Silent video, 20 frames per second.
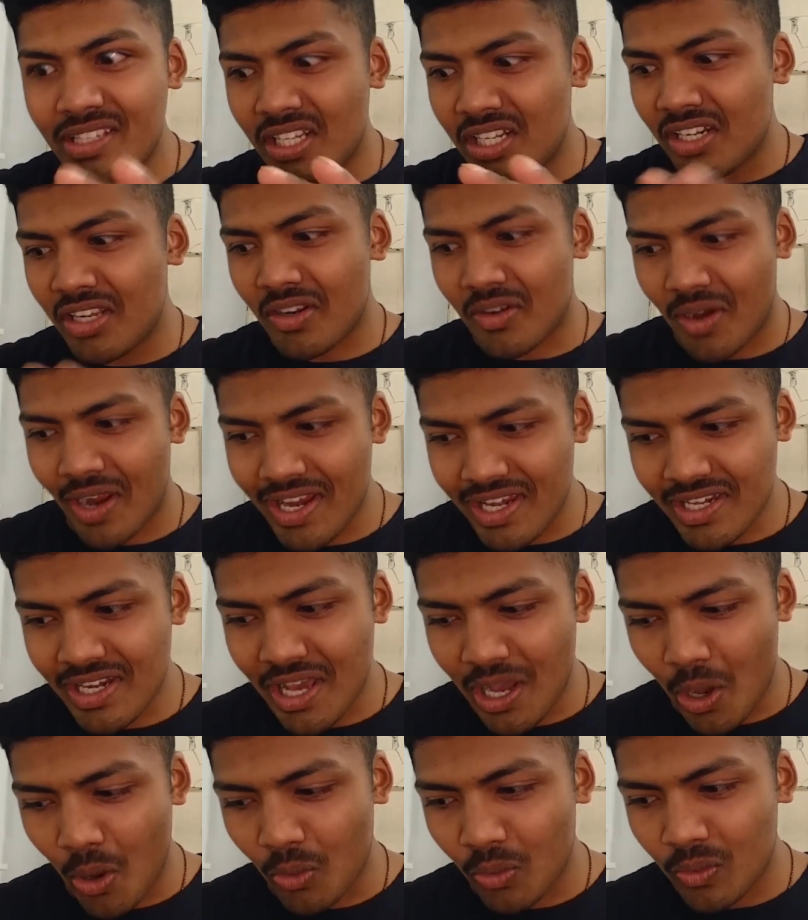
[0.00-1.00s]
Basically
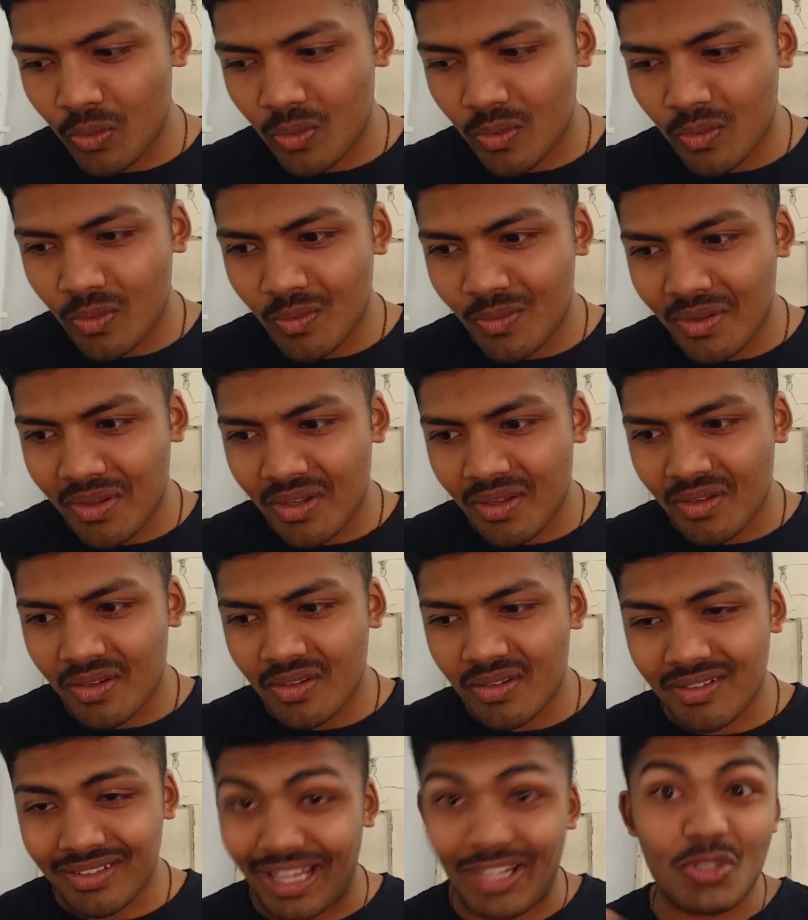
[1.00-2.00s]
right now,
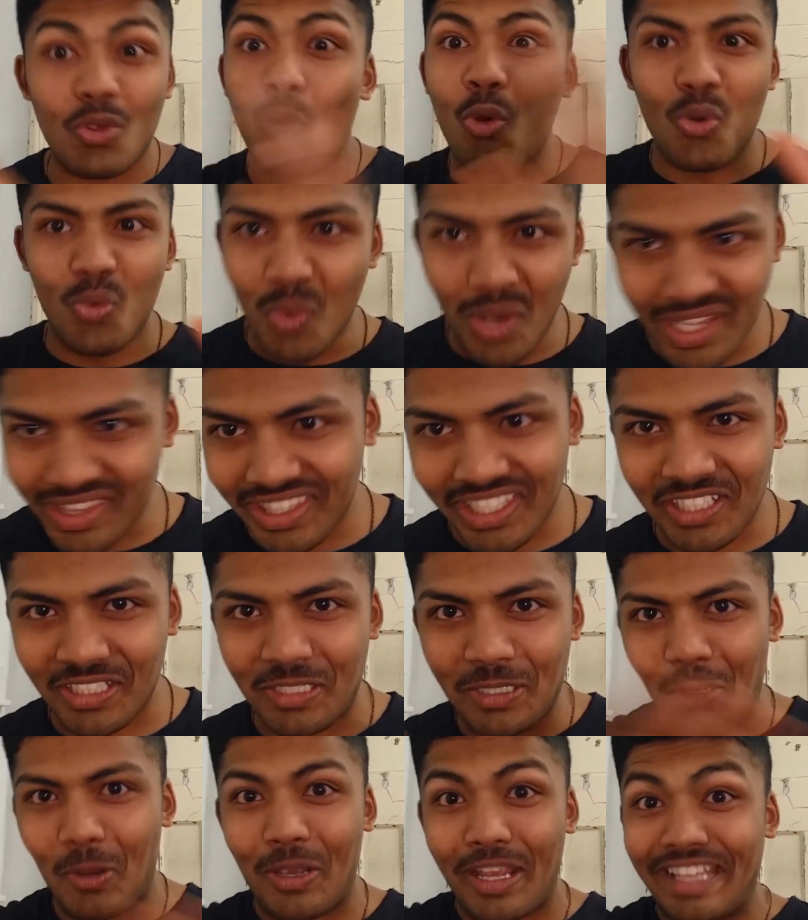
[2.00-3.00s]
that's all
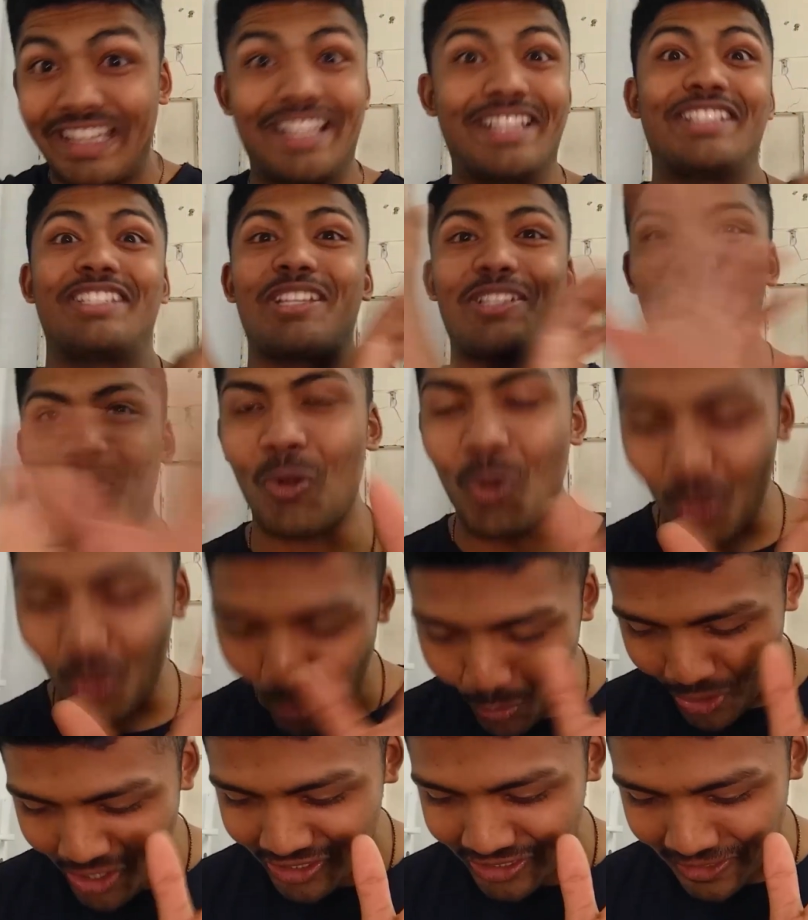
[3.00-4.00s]
worth it. Okay, that's
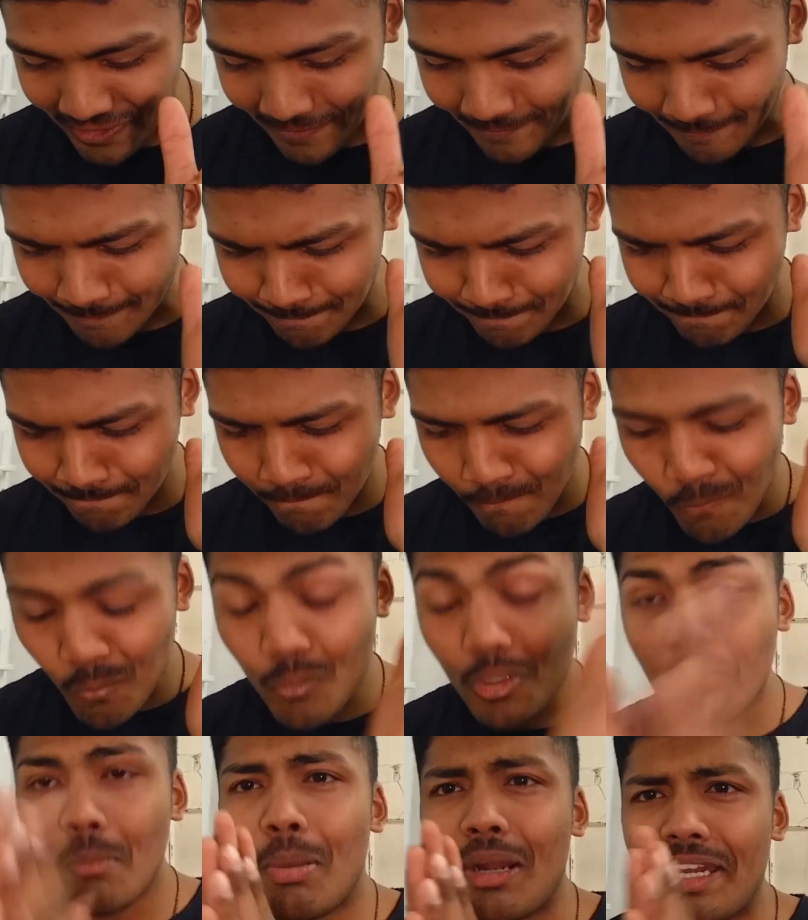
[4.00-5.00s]
just all worth it.
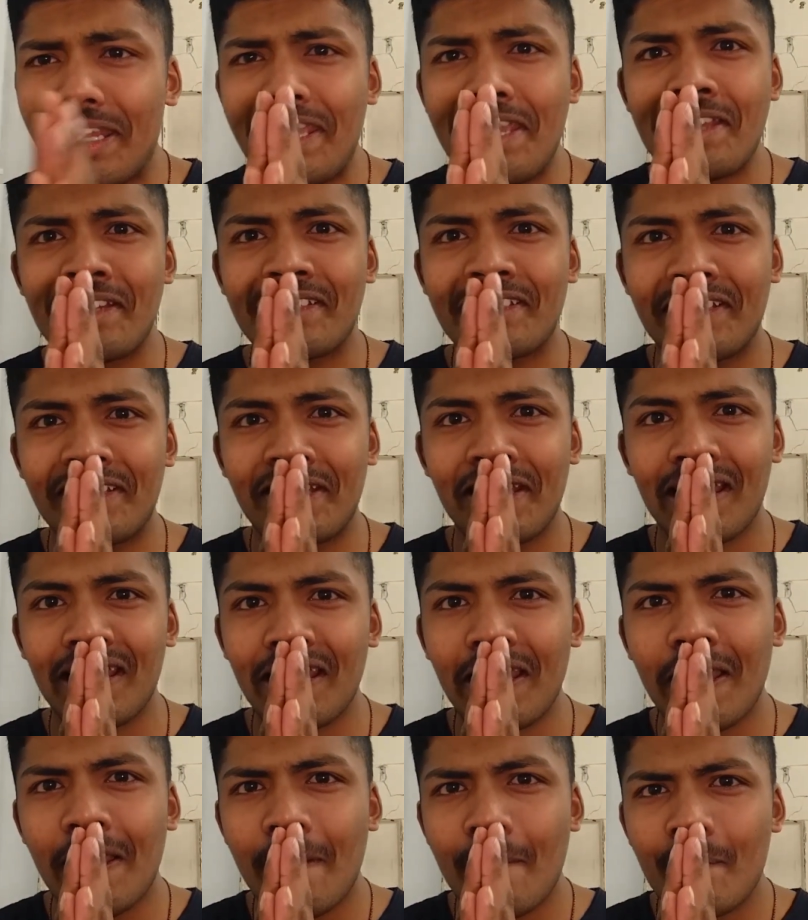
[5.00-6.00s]
But here's the
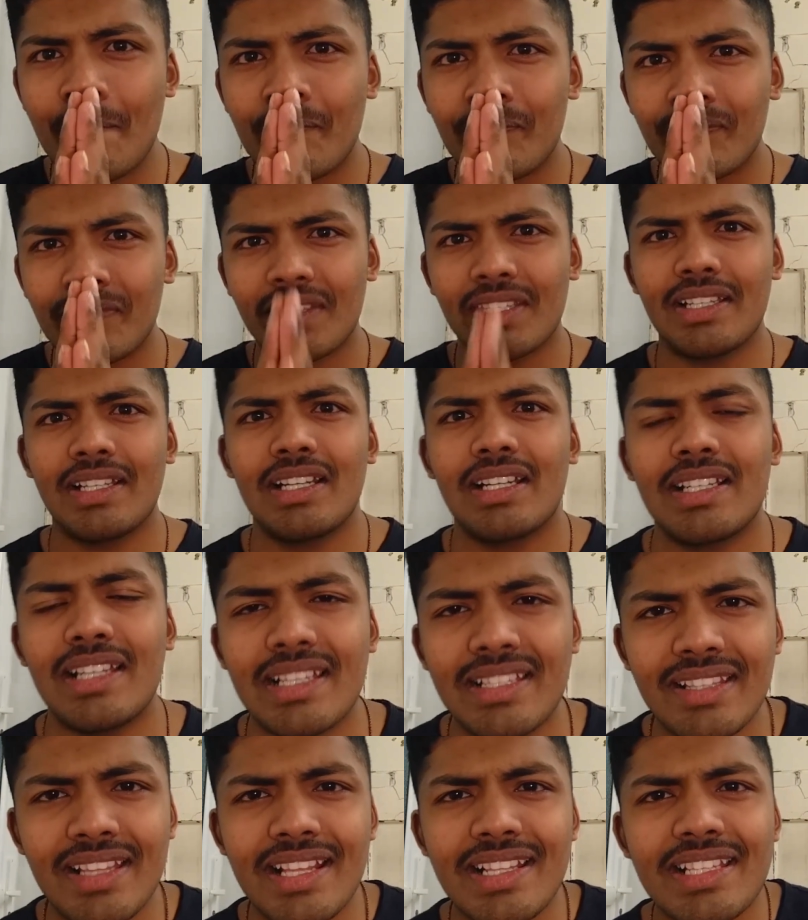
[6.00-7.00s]
thing.
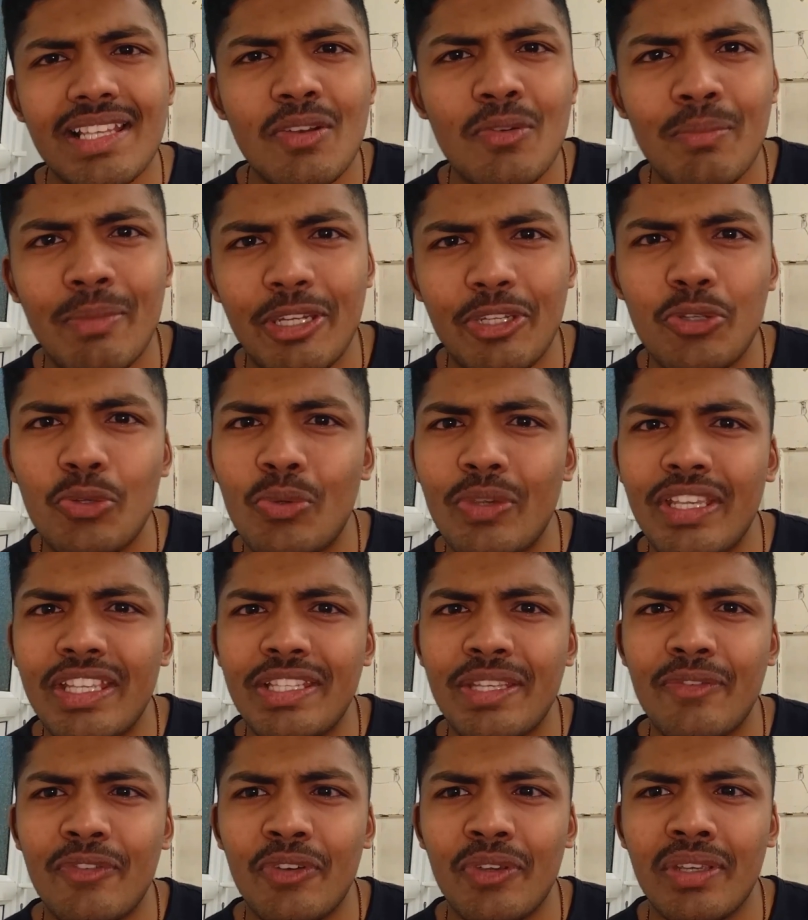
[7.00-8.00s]
Doesn't that sound a bit
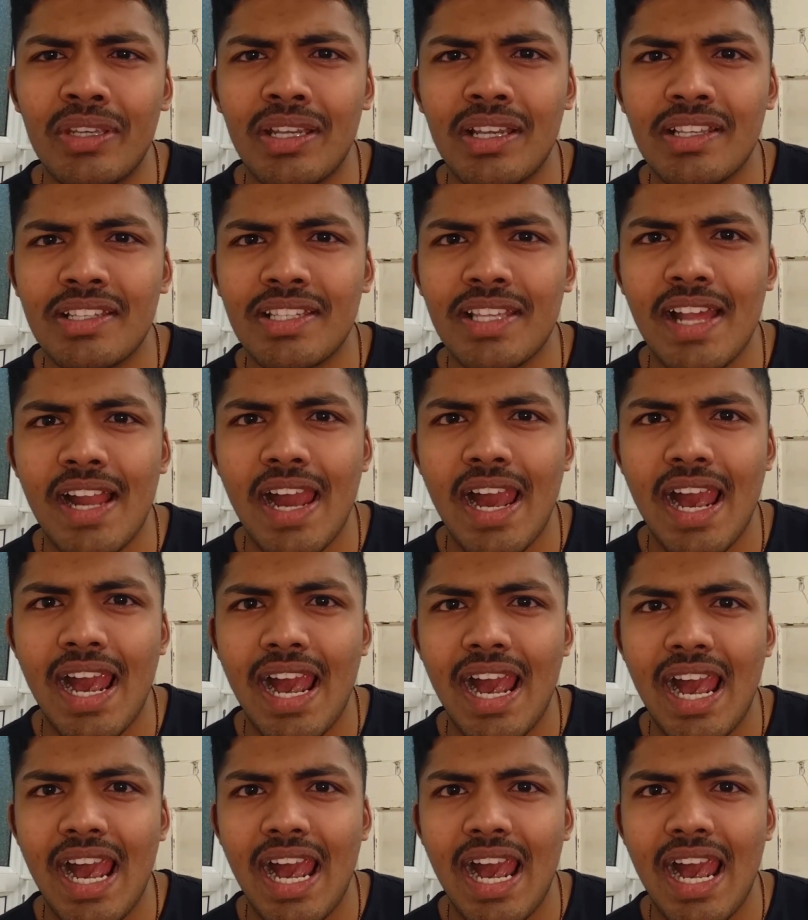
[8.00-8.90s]
too easy for you guys?